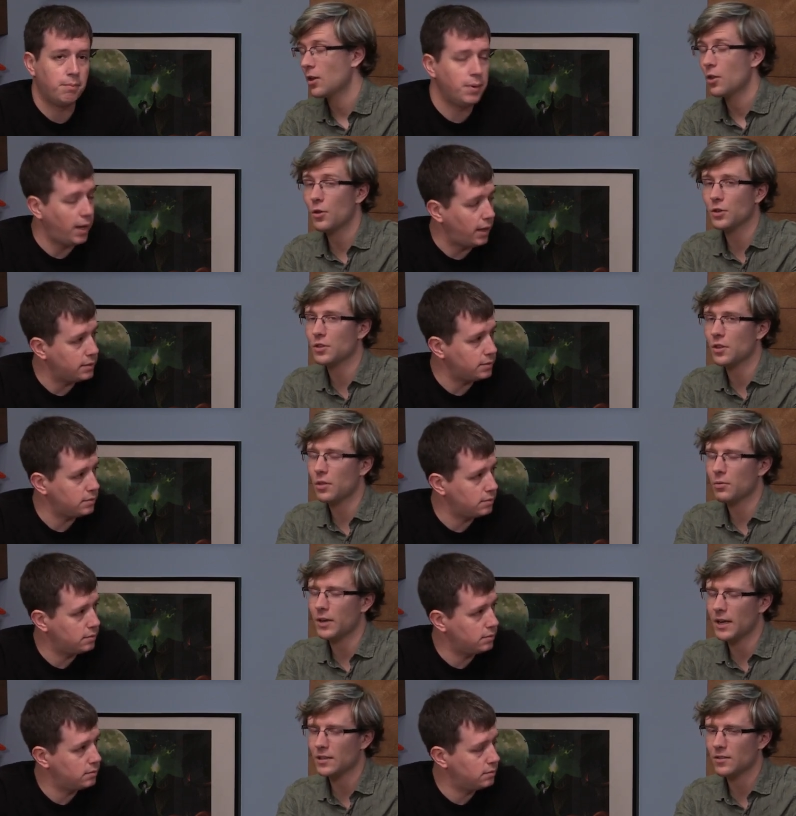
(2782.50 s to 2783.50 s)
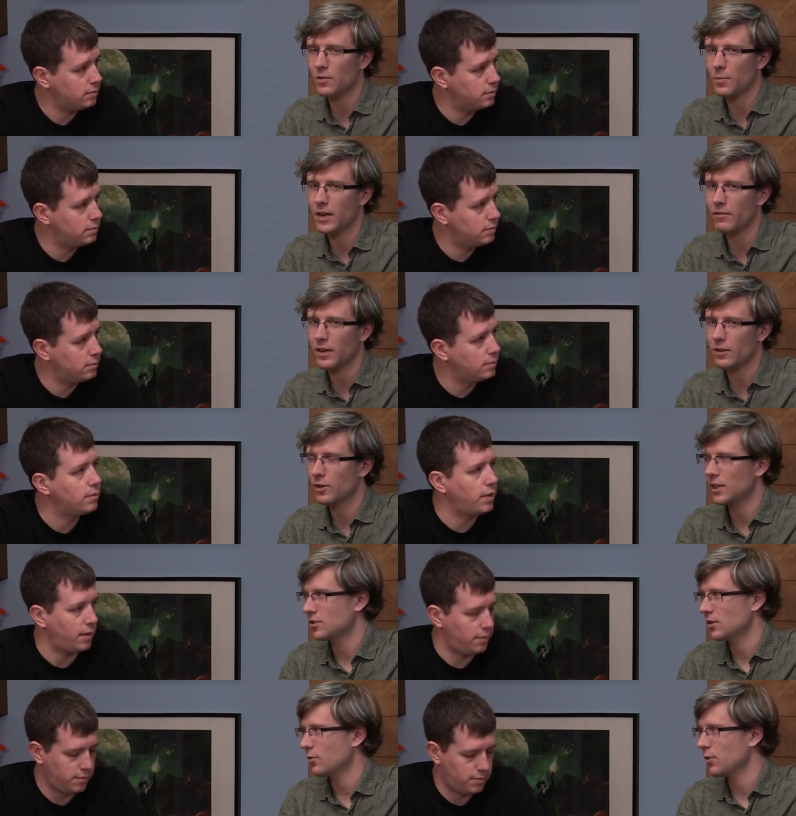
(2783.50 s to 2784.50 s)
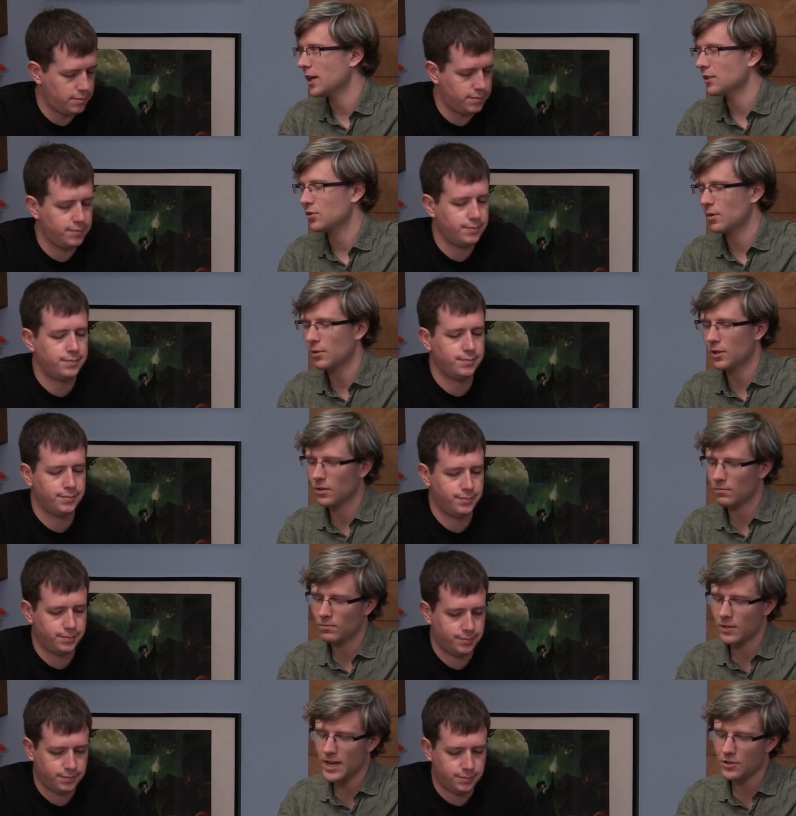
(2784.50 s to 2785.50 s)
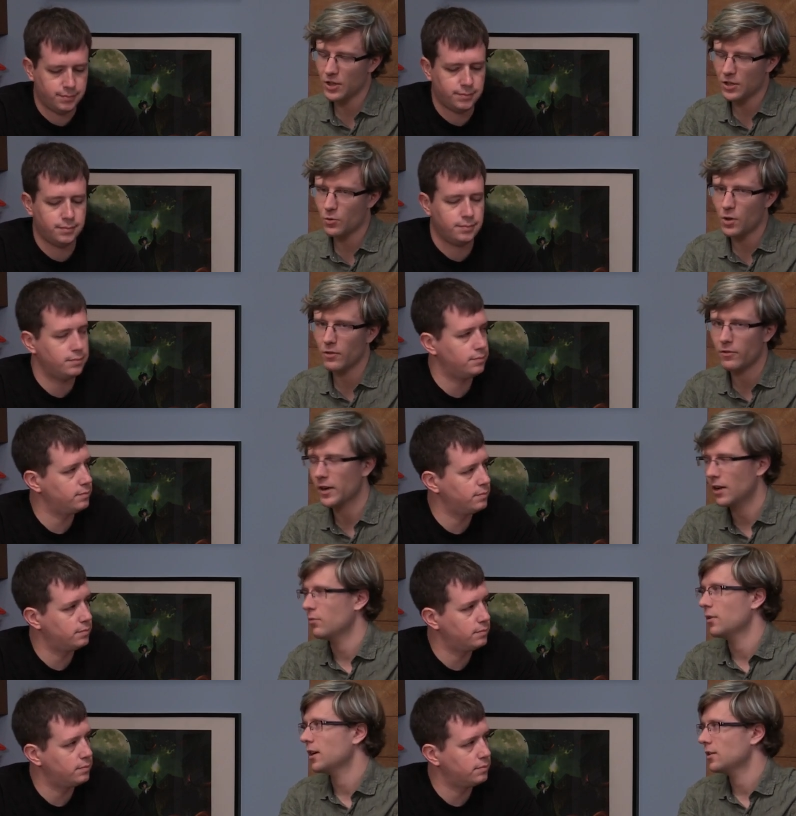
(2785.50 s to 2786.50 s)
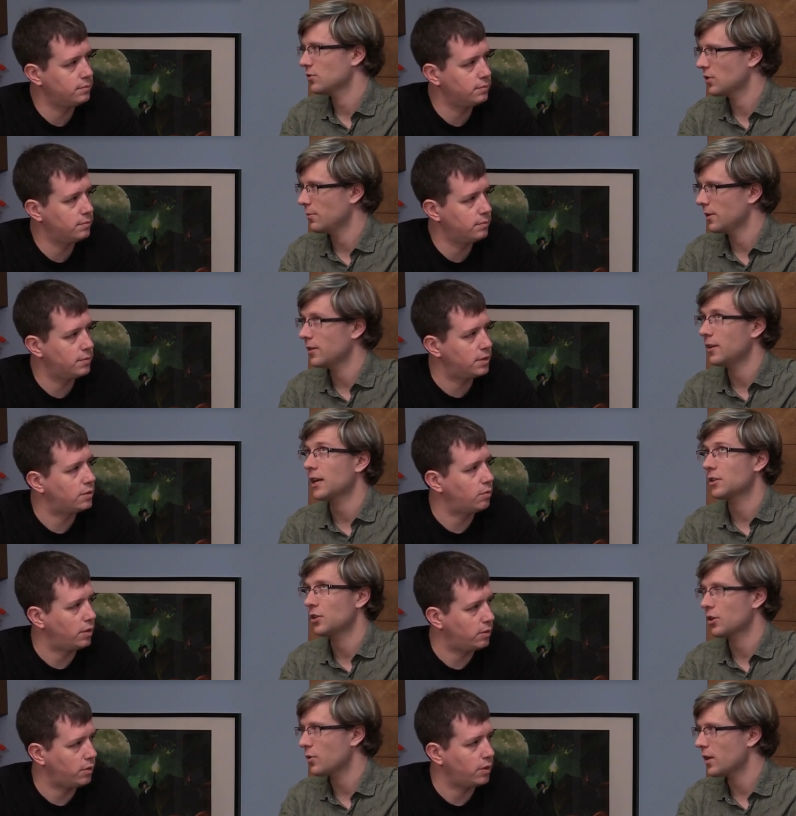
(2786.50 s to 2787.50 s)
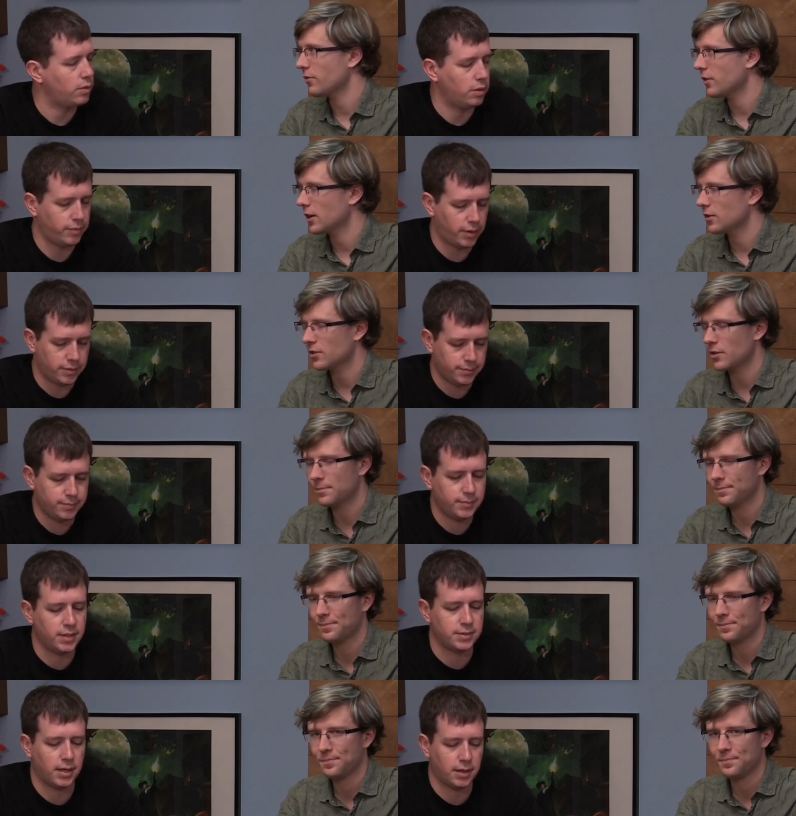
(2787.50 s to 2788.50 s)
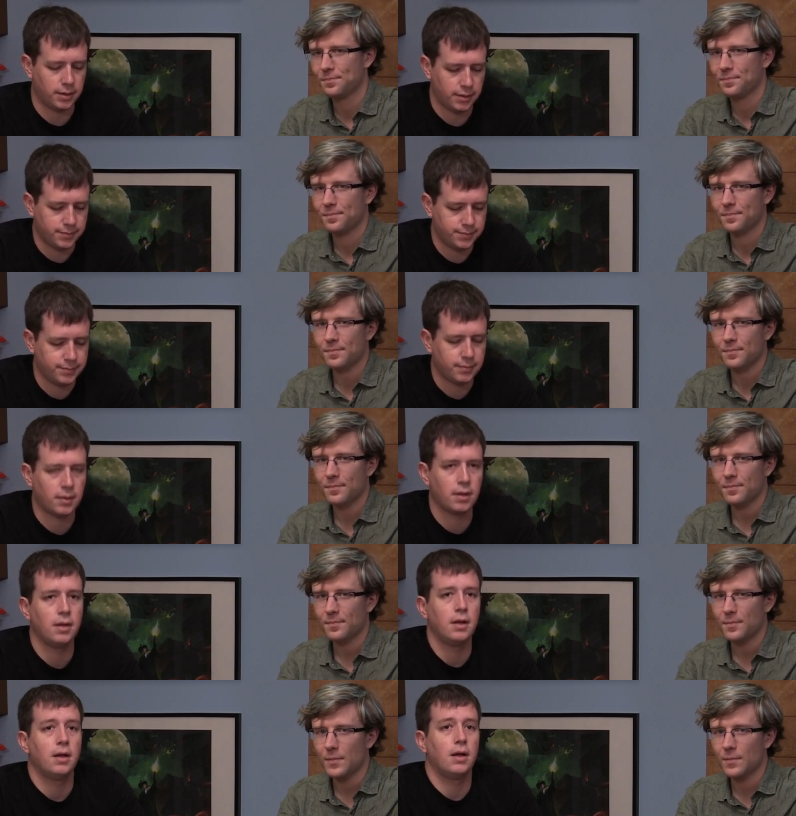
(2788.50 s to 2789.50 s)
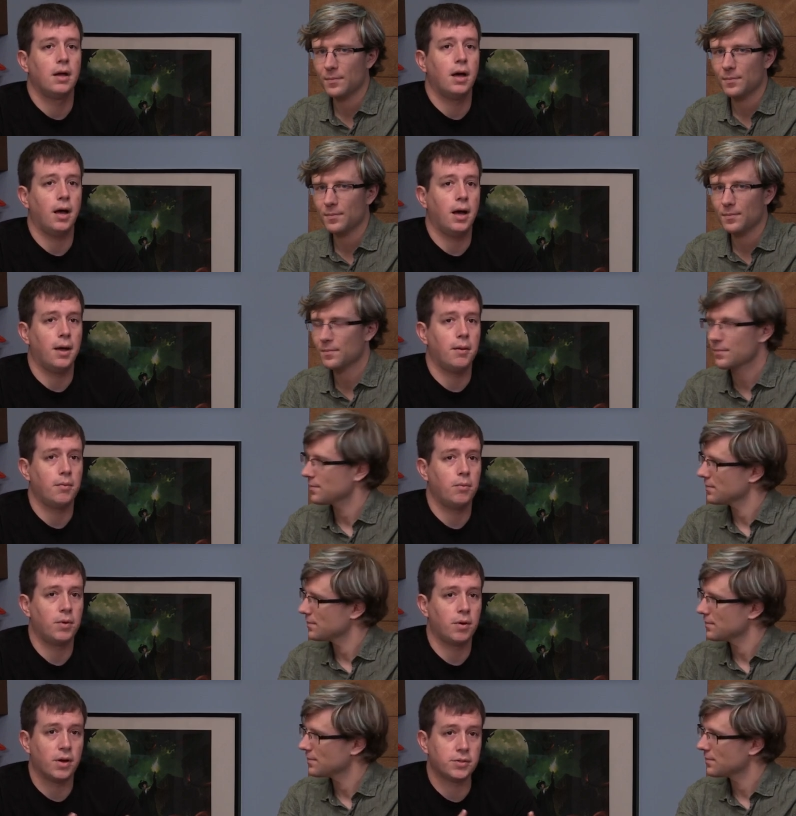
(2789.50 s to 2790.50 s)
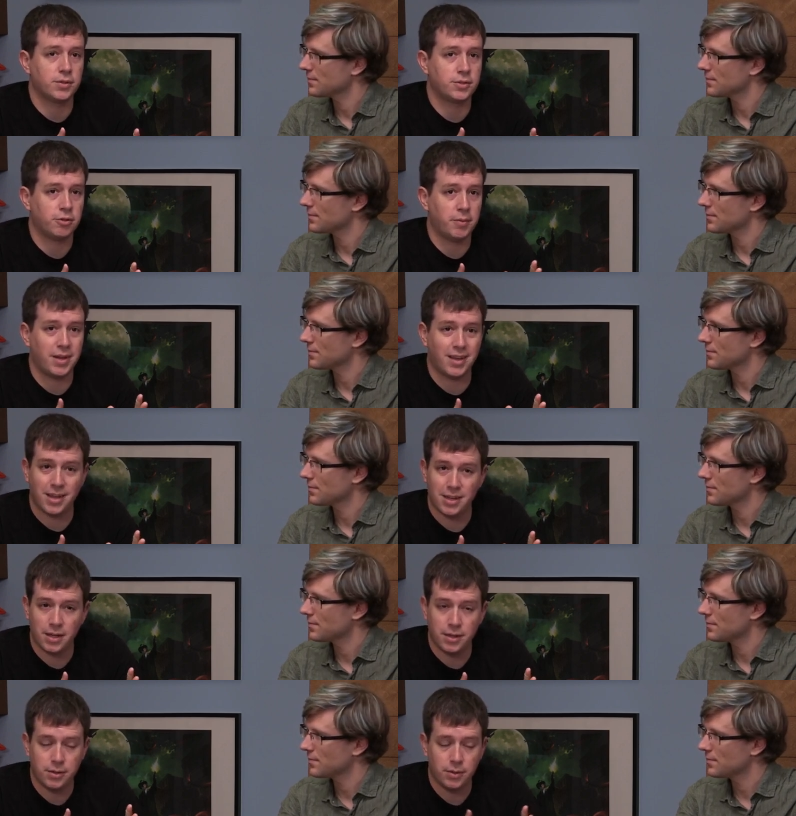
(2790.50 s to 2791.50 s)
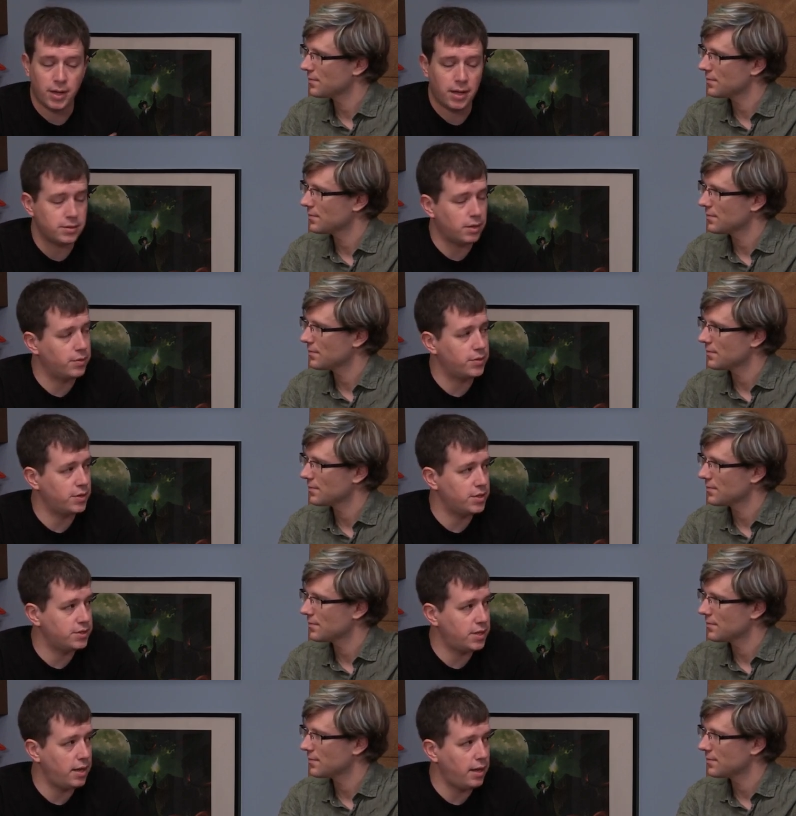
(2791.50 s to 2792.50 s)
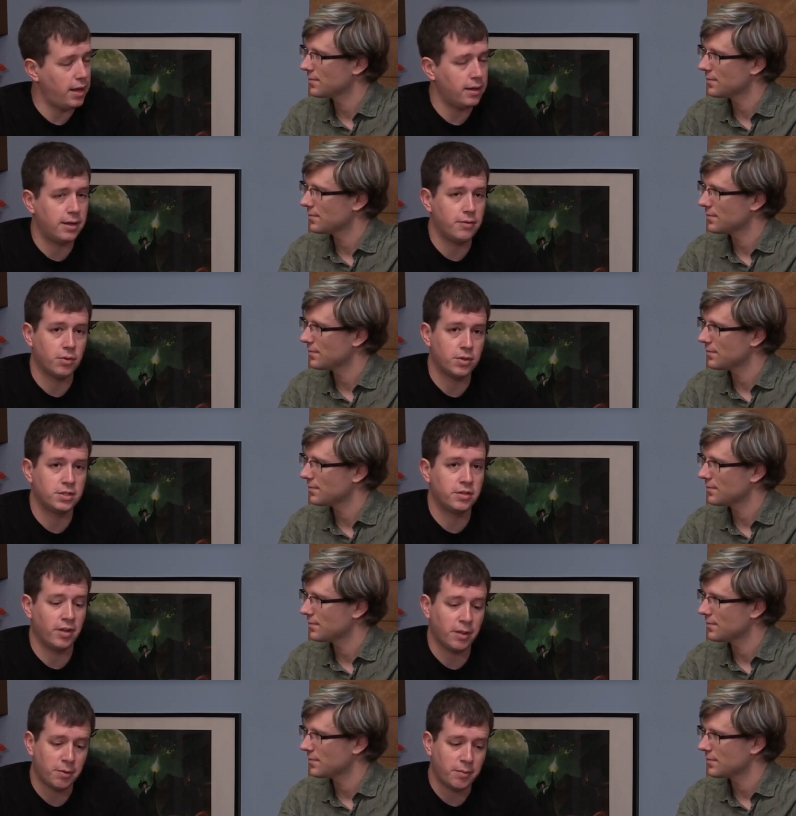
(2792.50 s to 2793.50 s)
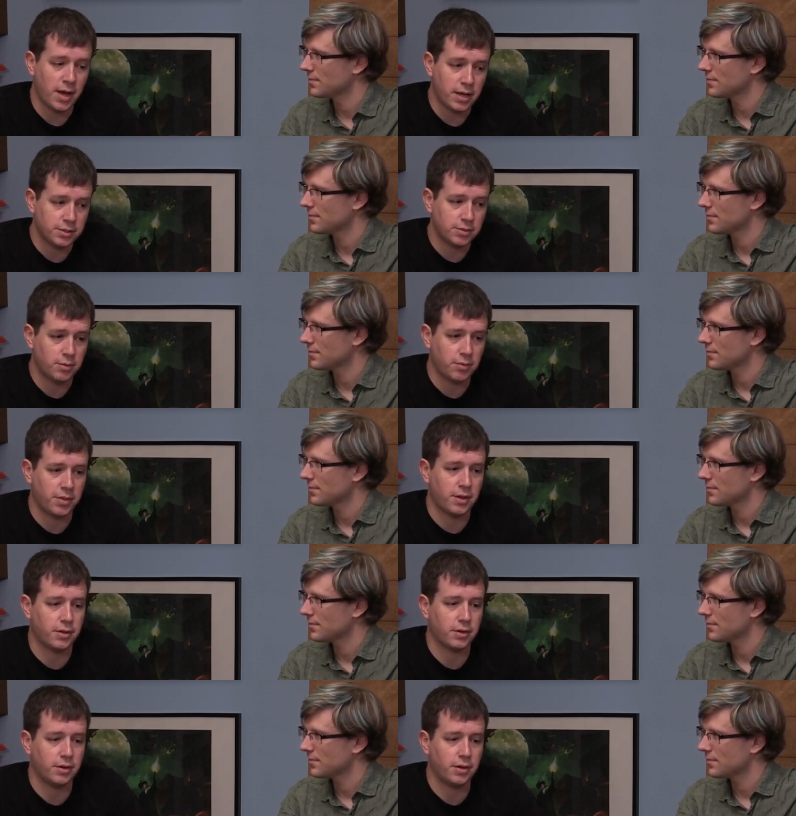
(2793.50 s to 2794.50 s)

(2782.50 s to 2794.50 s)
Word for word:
Speaker 1: I mean, but those are the three days of the main event, right? So we're not streaming the last chance qualifier, and we're not streaming the, the next year qualifier. So
Speaker 2: exactly. Uh, we are also streaming in two days on Thursday a KeyForge developer match with